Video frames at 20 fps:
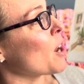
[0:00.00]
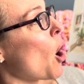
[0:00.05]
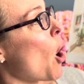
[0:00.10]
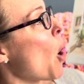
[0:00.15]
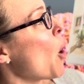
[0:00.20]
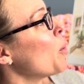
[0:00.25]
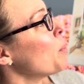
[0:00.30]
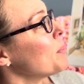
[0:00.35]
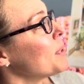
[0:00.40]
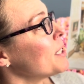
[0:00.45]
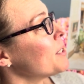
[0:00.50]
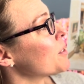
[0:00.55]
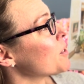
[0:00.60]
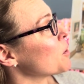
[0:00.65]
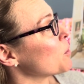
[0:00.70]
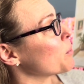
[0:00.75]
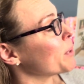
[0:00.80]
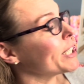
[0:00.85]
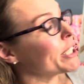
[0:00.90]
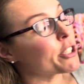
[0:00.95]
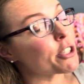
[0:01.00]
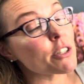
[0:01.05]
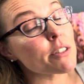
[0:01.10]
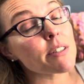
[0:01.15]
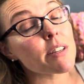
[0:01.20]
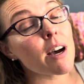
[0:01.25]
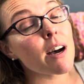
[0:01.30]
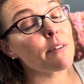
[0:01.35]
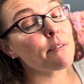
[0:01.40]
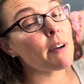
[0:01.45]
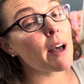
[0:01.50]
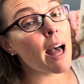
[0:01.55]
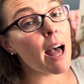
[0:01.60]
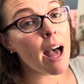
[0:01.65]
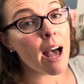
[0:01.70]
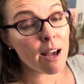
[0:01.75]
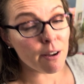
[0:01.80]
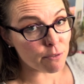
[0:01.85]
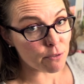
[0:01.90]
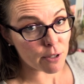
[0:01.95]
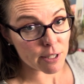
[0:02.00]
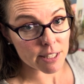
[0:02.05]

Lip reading: homeless creatures of every